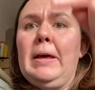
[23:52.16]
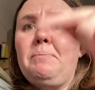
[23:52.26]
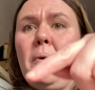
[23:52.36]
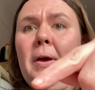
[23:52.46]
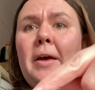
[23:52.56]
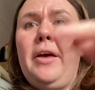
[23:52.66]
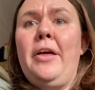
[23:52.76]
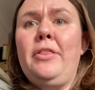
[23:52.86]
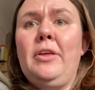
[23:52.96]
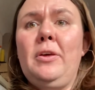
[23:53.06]

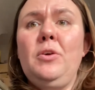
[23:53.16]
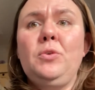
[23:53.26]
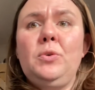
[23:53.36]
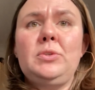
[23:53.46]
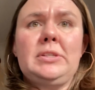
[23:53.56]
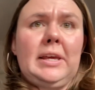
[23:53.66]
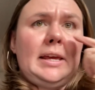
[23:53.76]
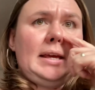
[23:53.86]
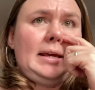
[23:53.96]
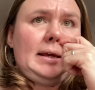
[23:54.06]
breath you
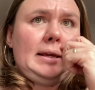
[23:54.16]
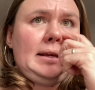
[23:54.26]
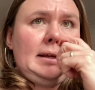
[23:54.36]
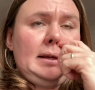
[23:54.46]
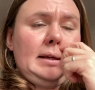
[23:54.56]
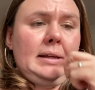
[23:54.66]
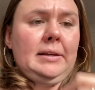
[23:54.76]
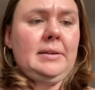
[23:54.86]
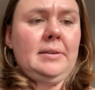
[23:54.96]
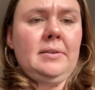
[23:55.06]

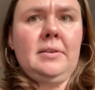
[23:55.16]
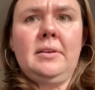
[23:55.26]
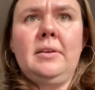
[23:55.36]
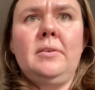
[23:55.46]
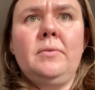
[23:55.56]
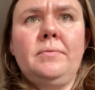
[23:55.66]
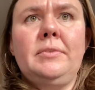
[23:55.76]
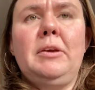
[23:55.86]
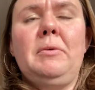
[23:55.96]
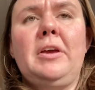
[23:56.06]
take,
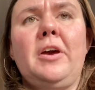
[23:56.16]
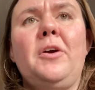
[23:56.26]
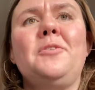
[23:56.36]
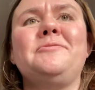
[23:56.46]
here we go.